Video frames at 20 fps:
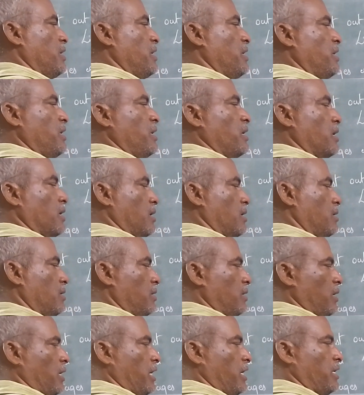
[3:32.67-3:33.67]
in India.
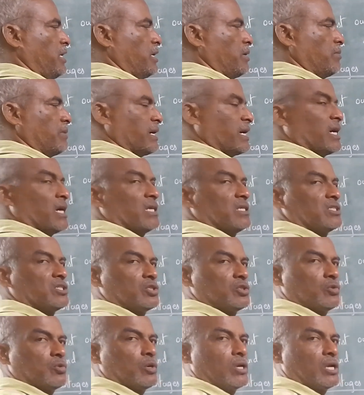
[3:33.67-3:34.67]
88
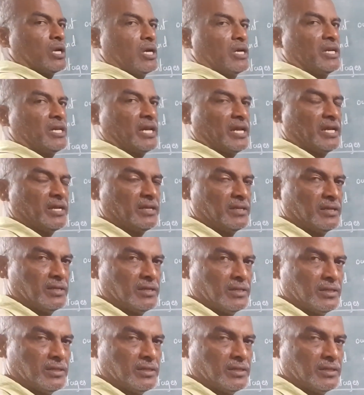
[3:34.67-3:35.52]
megahertz to 108.